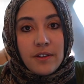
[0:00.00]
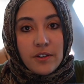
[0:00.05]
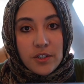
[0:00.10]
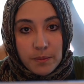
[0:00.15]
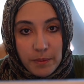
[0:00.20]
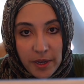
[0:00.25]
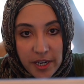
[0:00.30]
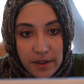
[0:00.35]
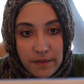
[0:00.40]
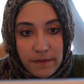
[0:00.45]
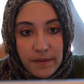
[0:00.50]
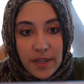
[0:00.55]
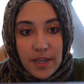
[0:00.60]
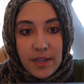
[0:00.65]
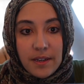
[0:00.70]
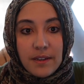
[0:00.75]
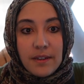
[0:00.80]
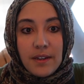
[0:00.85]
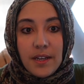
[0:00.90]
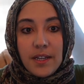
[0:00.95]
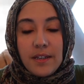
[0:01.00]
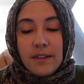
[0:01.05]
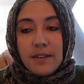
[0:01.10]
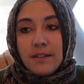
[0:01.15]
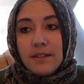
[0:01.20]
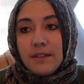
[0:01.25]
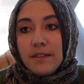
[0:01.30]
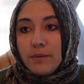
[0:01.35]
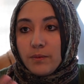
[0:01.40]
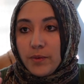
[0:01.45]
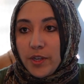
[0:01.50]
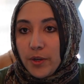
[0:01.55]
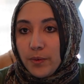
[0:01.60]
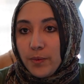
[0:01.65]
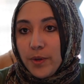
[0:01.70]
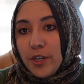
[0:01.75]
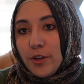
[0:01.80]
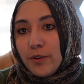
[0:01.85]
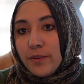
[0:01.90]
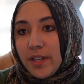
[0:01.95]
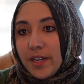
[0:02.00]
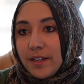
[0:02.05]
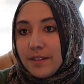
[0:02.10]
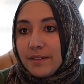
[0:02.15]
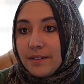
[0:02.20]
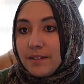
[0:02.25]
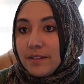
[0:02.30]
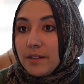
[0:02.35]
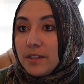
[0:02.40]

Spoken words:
there's benefit in we know that